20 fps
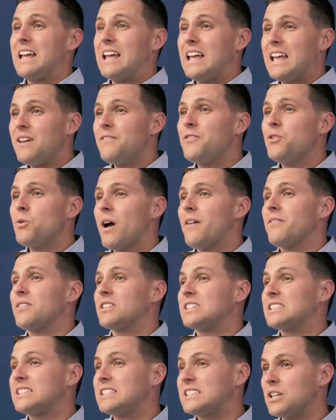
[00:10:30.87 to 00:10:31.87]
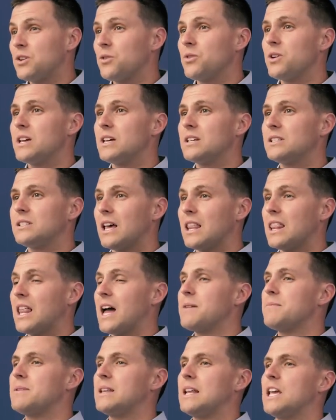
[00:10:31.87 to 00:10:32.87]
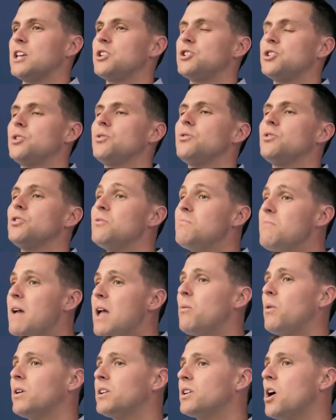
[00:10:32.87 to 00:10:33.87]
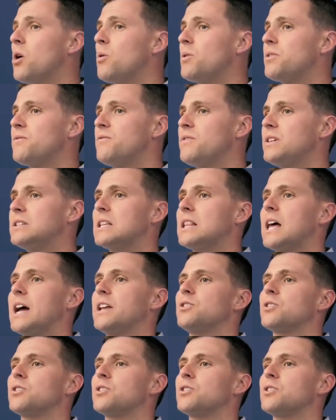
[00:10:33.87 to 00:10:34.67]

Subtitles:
If you have a serious alignment issue, you may want to go with Invisalign.